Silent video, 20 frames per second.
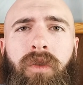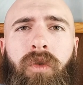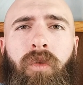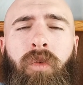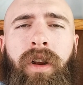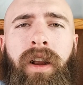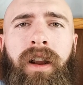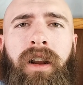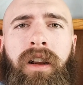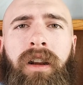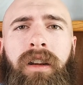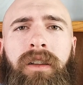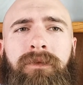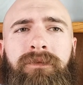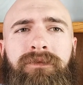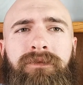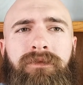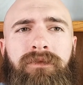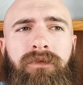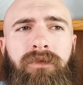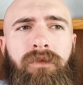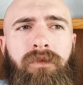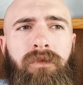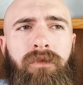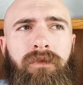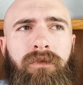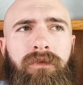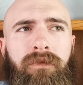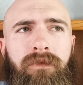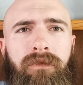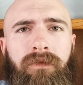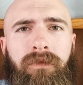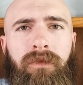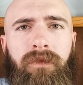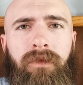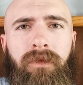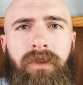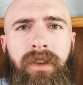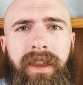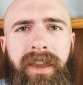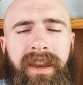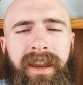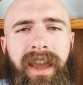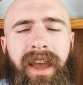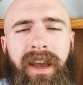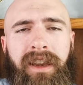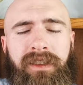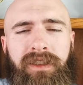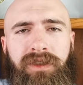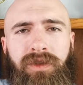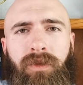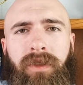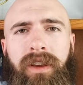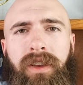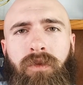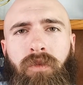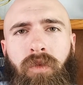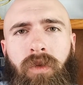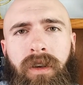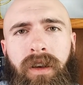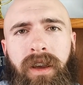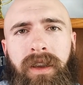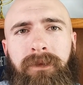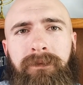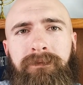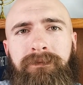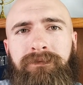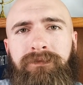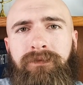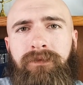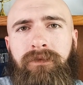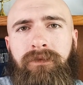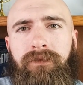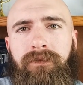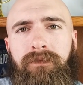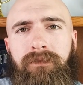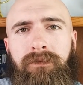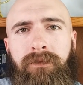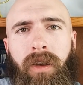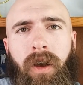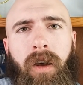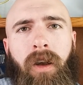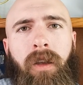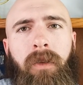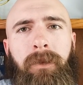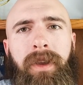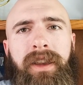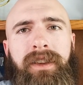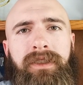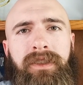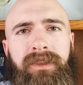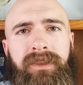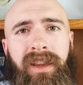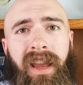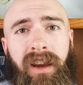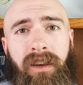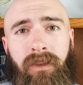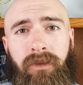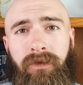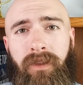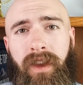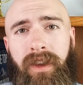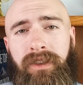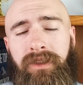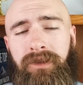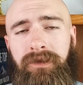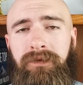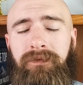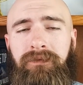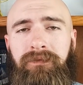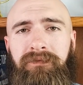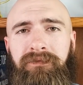where in Acts 21, Paul makes a sacrifice.